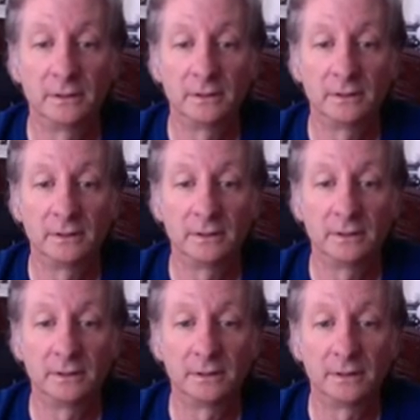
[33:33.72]

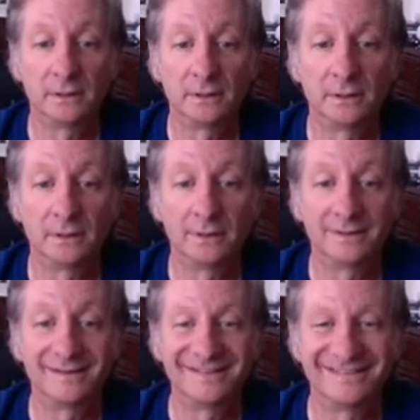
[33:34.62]

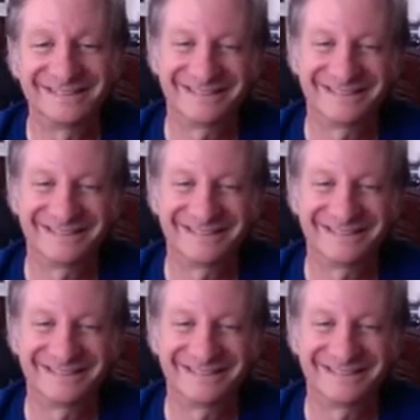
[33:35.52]
The person shown says nothing.